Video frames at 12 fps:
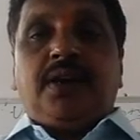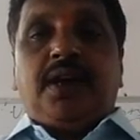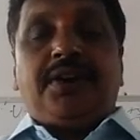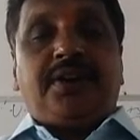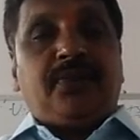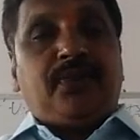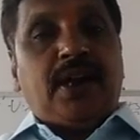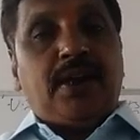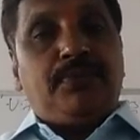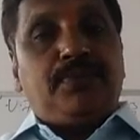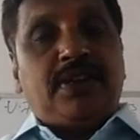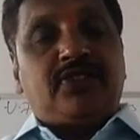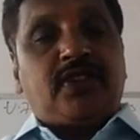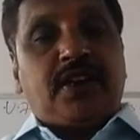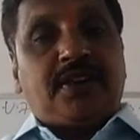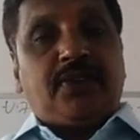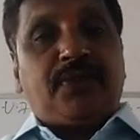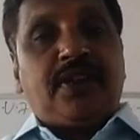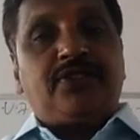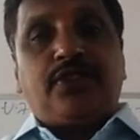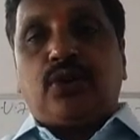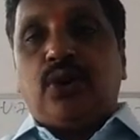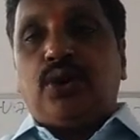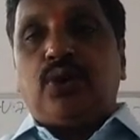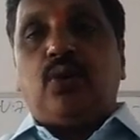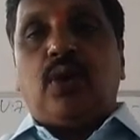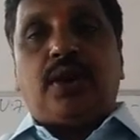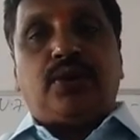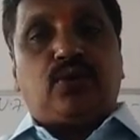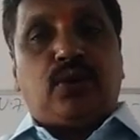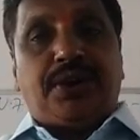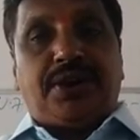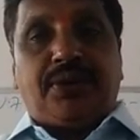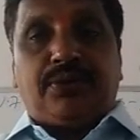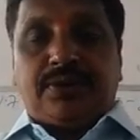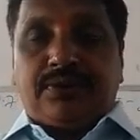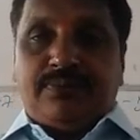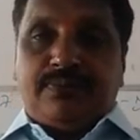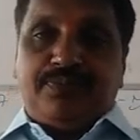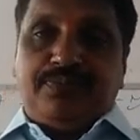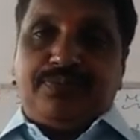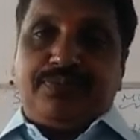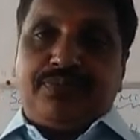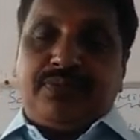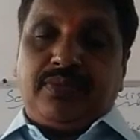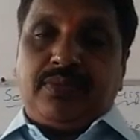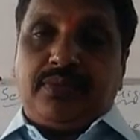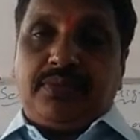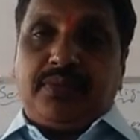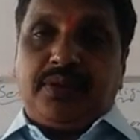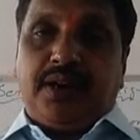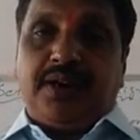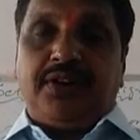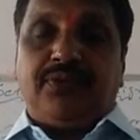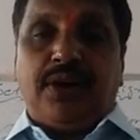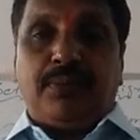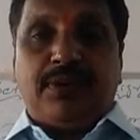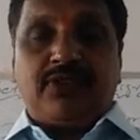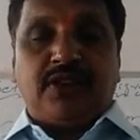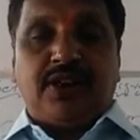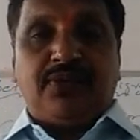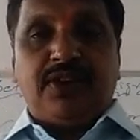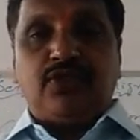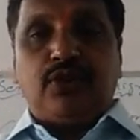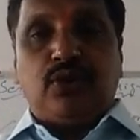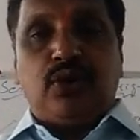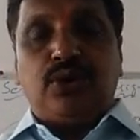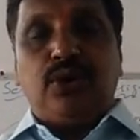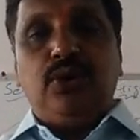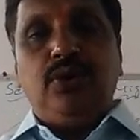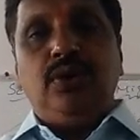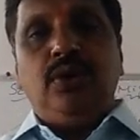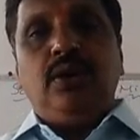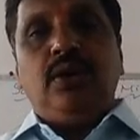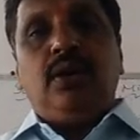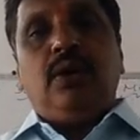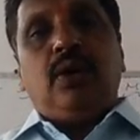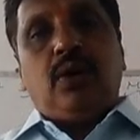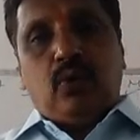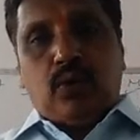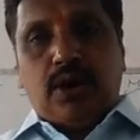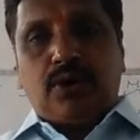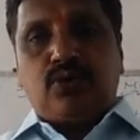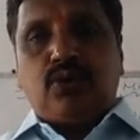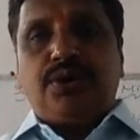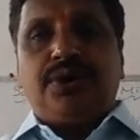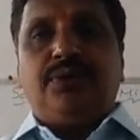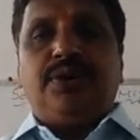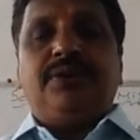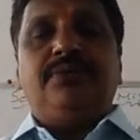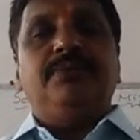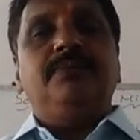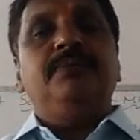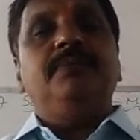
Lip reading: 85 plus 35 is equal to 121. 85 plus 35 is equal to 121.